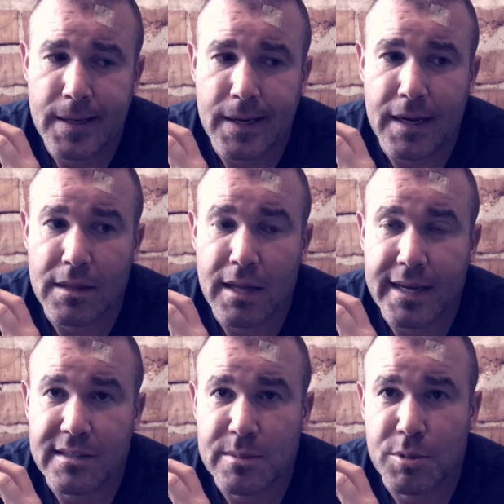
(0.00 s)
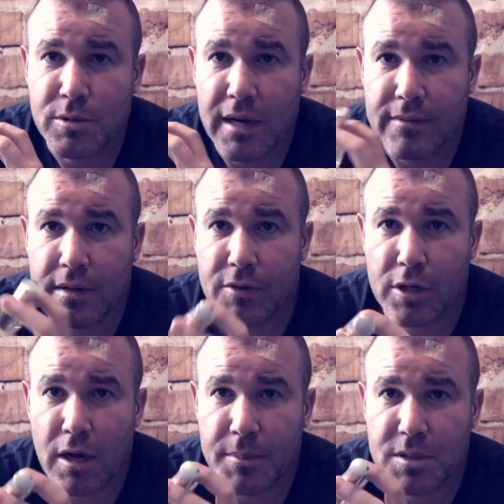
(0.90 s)
Uh, like and subscribe, leave your
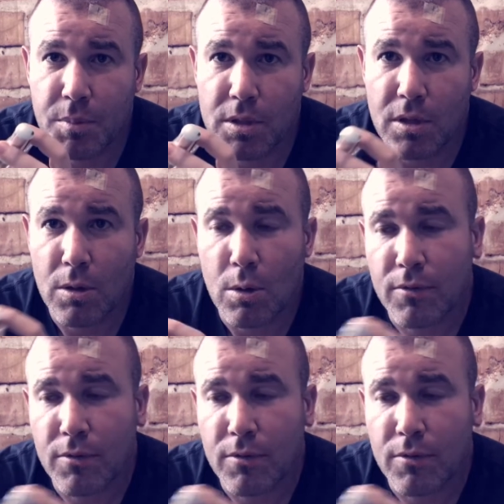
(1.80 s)
comments below.